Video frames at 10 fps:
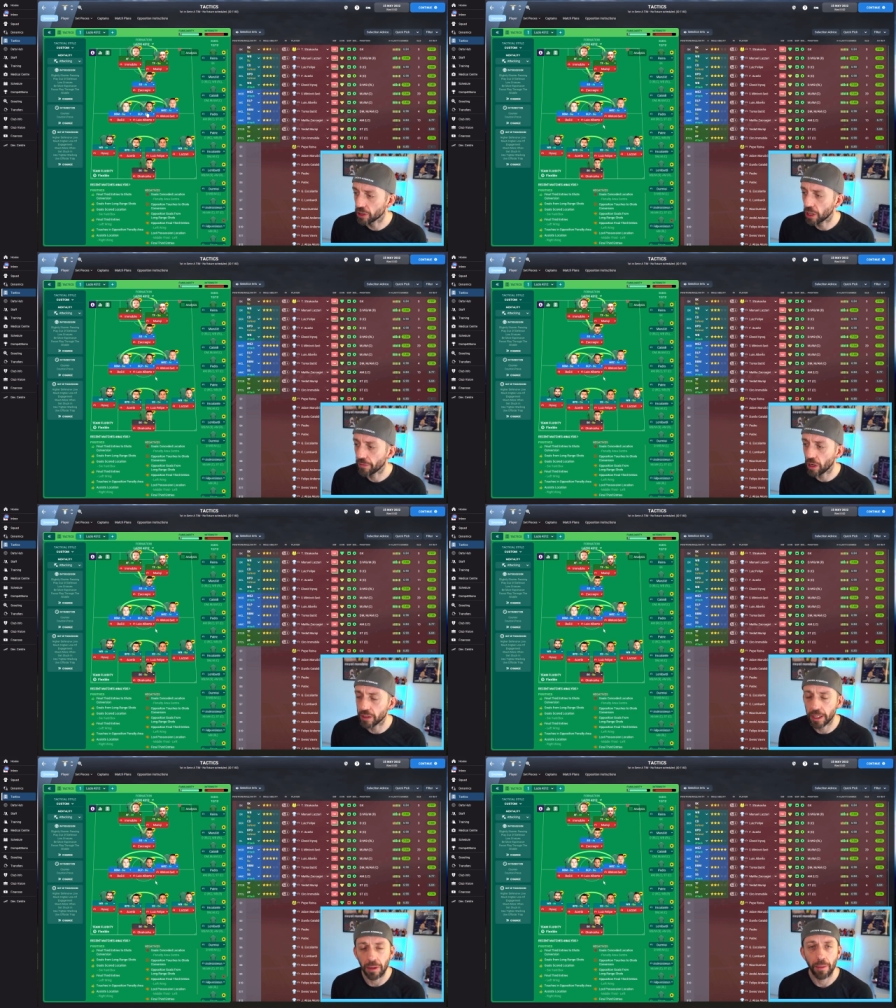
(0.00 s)
So I've got a
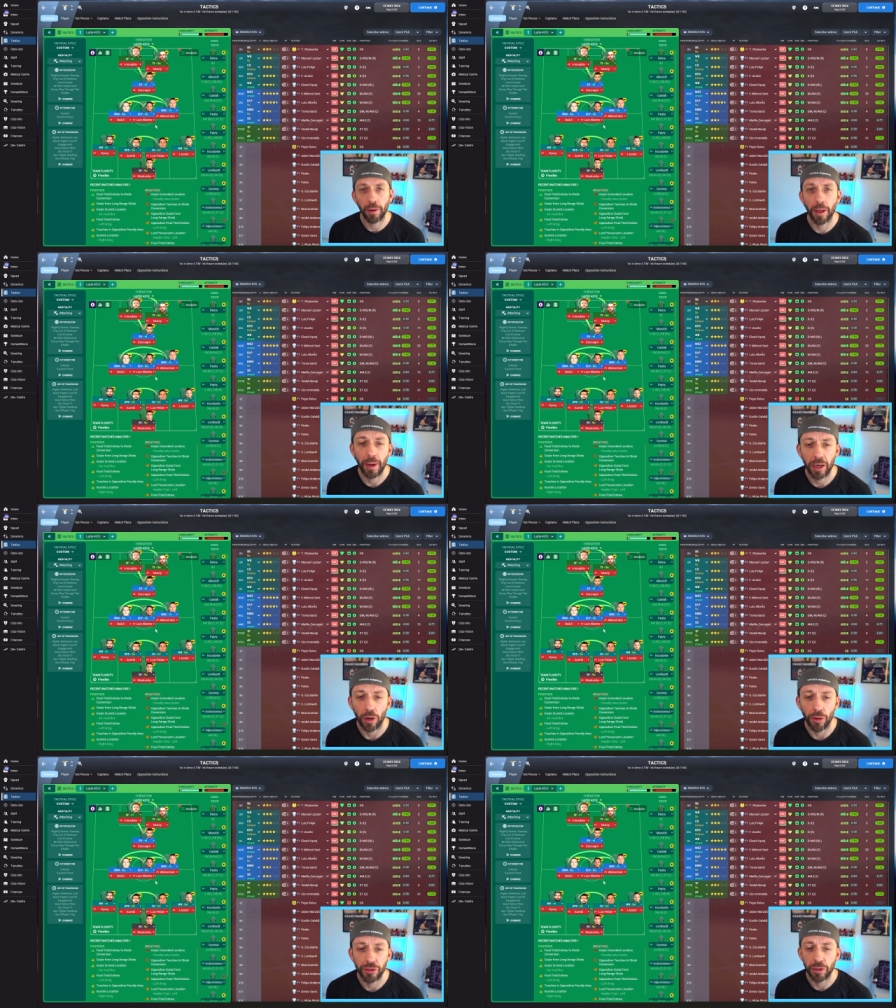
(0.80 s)
deep-lying playmaker
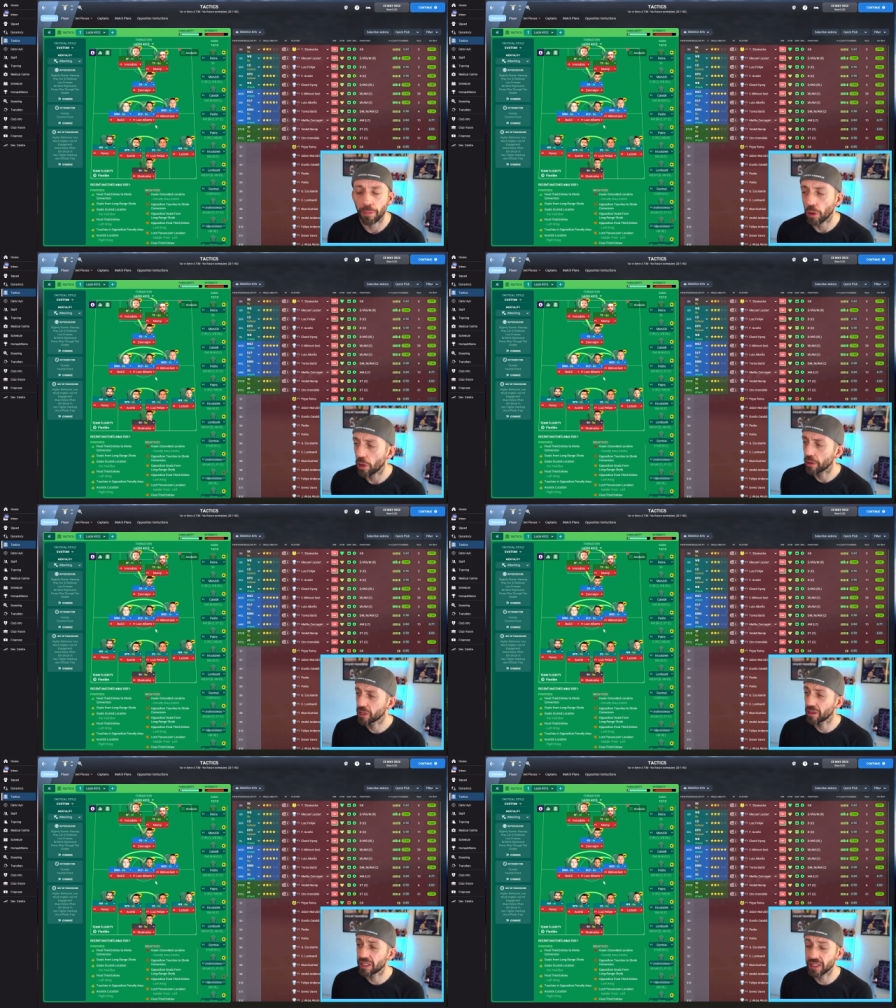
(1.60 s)
on support, so
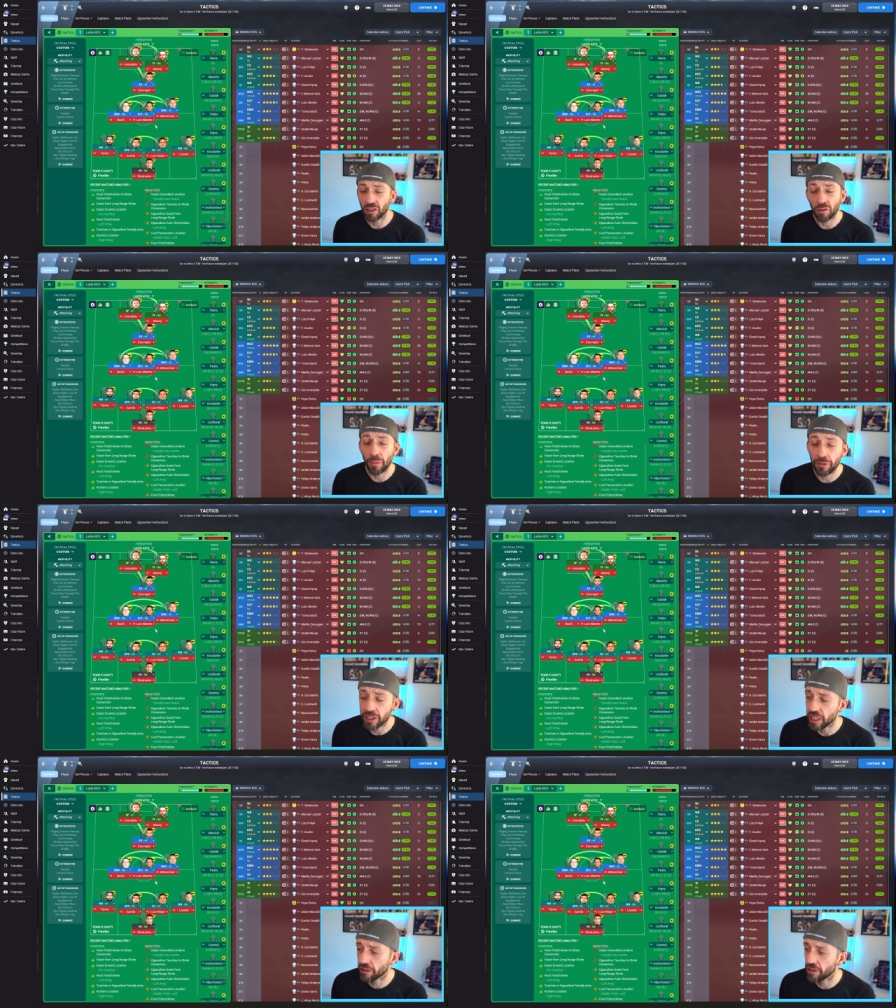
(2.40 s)
it's still a
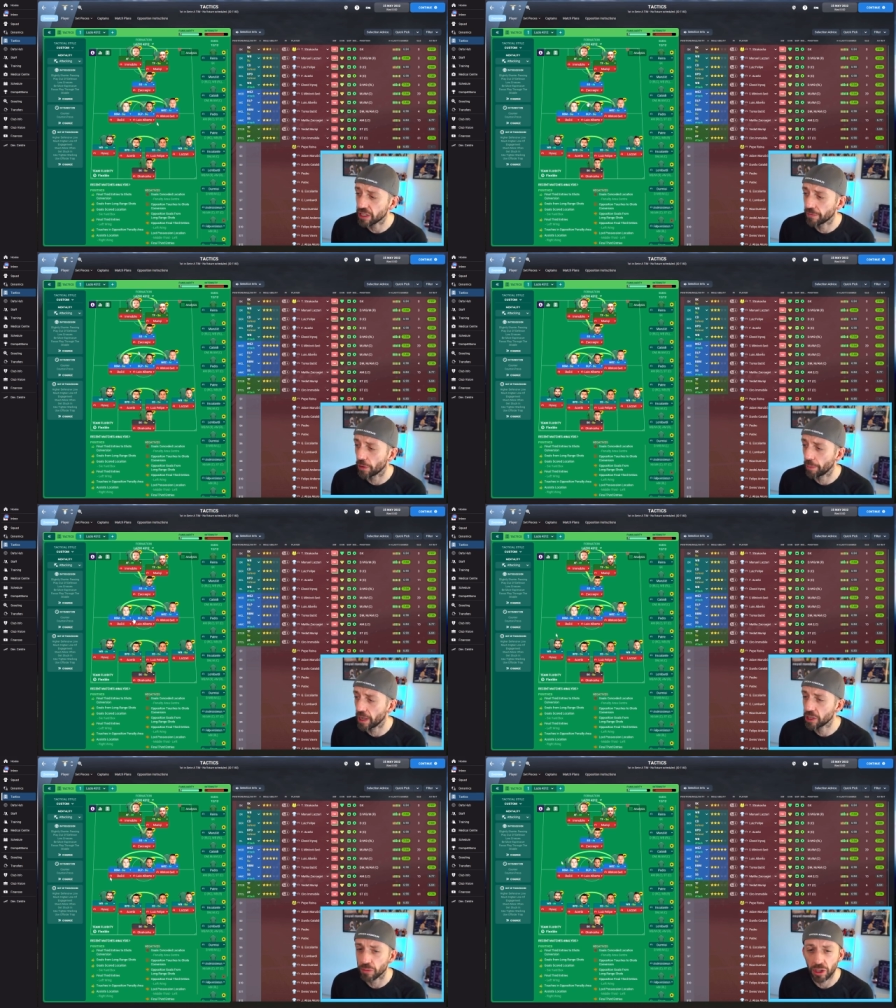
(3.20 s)
pretty aggressive
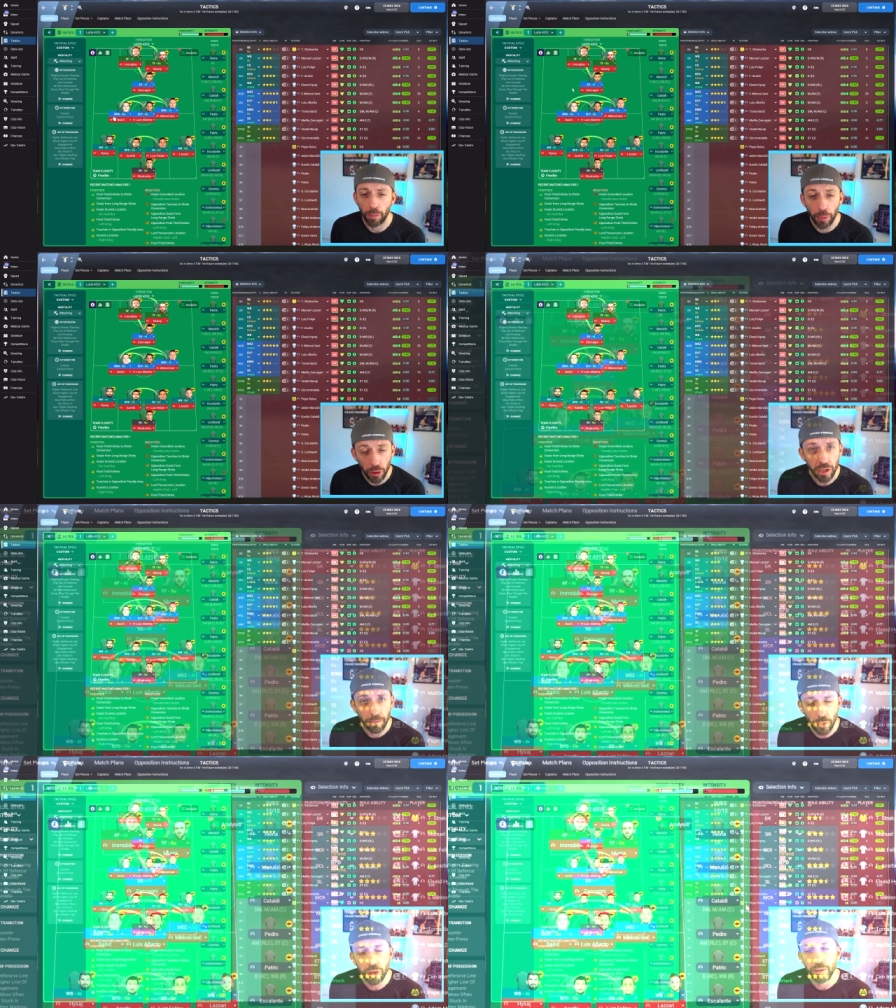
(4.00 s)
formation. We're still pushing, pushing,